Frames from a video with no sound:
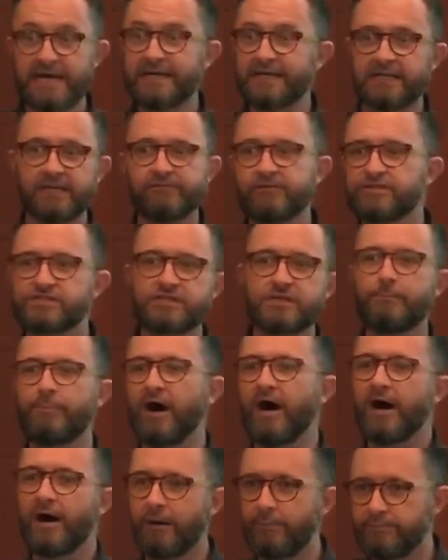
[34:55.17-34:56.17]
give us the
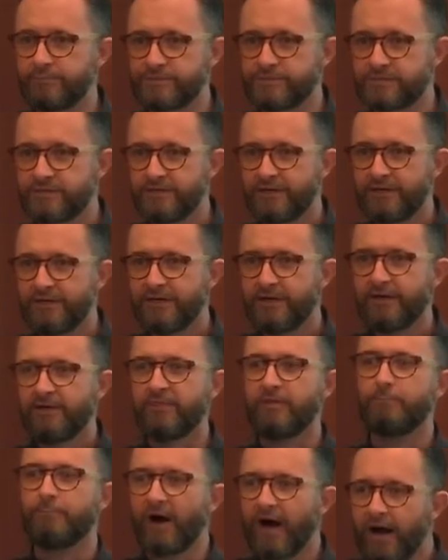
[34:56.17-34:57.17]
bombs,
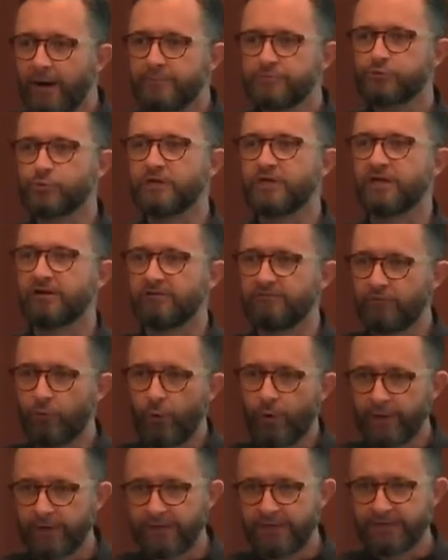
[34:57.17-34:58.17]
the bombs we can
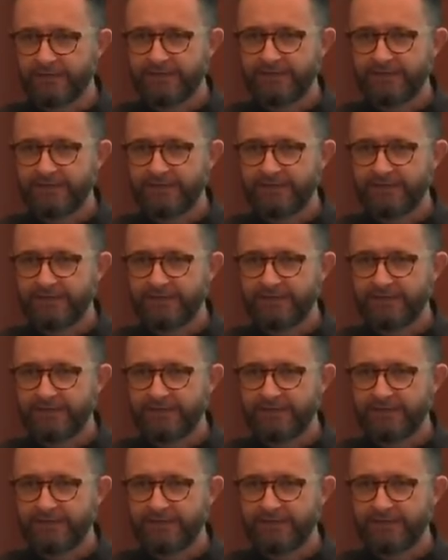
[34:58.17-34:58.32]
avoid,